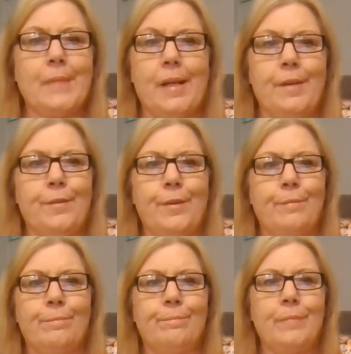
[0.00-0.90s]
I don't
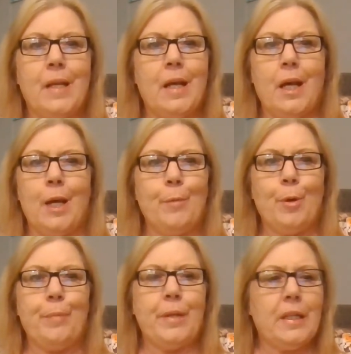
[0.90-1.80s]
know. I'm
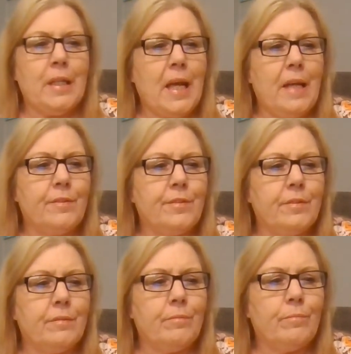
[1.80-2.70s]
hoping it lasts.